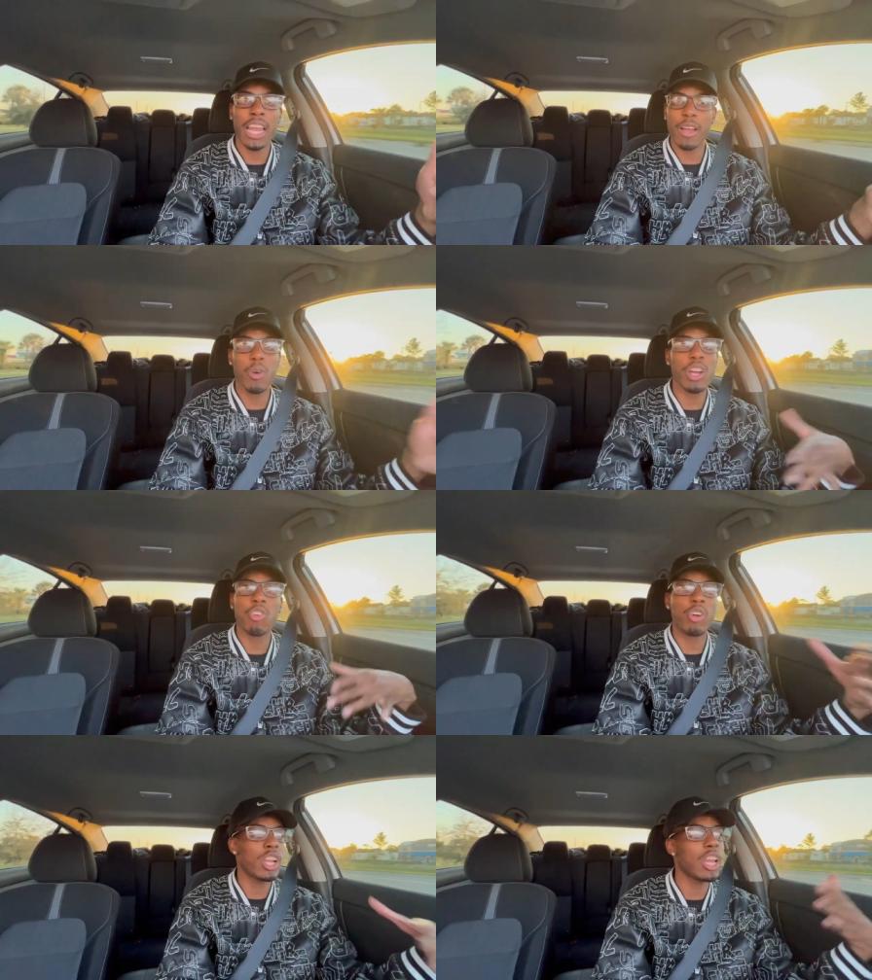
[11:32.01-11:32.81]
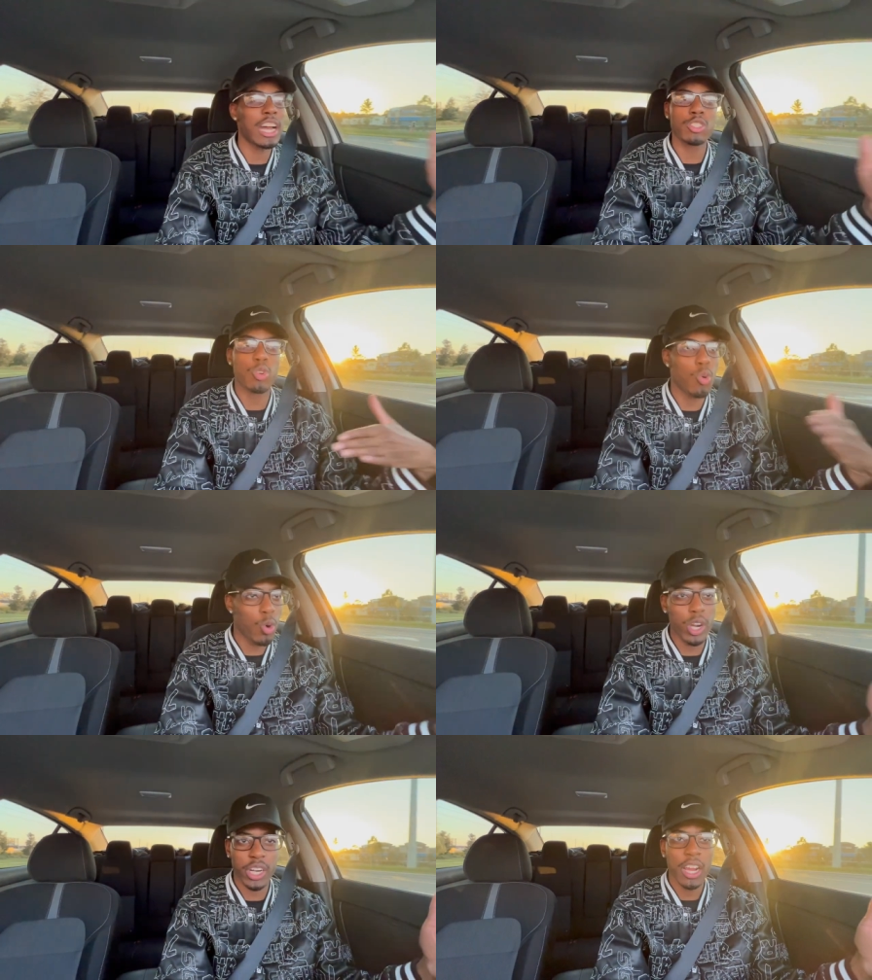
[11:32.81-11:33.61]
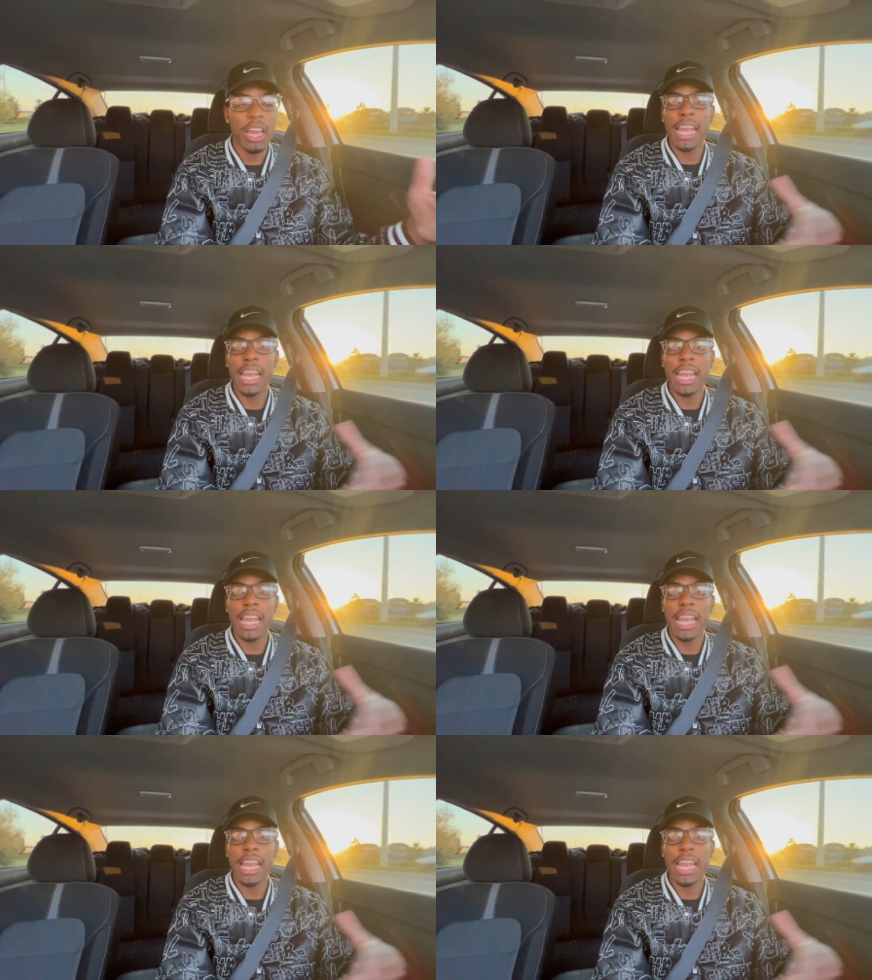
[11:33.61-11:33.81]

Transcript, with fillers: Like what chronological order?